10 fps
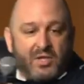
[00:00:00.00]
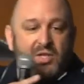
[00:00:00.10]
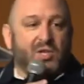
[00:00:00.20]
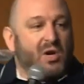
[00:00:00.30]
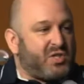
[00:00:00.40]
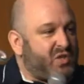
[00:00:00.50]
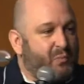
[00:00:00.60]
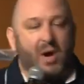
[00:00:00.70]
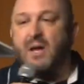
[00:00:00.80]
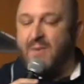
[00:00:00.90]
She starts
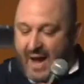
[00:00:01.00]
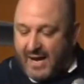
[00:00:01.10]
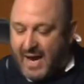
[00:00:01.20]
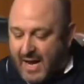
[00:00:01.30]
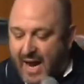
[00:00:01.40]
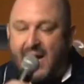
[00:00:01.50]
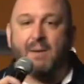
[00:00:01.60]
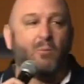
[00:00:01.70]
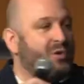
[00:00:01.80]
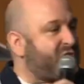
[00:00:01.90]
spraying me. I
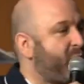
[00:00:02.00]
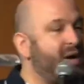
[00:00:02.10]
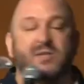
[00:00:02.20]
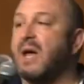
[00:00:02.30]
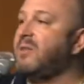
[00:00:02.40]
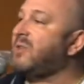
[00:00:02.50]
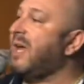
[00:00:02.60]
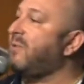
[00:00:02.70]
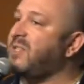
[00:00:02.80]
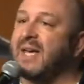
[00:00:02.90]
got more sprays. I looked
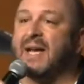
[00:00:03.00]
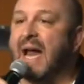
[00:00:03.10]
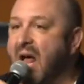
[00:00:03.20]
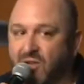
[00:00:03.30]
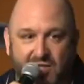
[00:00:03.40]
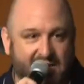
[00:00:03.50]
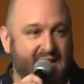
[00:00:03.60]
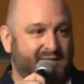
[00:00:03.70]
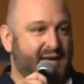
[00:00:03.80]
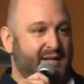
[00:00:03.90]
like I was taking an allergy
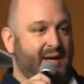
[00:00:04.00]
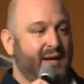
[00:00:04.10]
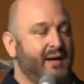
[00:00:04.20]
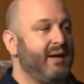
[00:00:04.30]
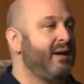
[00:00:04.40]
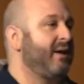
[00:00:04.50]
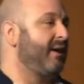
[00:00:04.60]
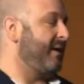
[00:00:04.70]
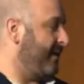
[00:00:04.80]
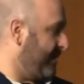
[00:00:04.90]
test that day.
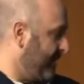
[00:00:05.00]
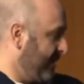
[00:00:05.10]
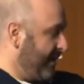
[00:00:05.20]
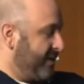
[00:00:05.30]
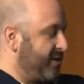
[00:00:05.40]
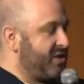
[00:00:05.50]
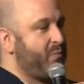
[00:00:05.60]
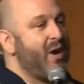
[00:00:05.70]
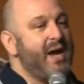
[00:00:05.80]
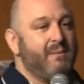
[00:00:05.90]
She's
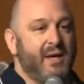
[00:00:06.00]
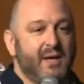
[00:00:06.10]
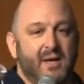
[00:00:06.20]
spraying me.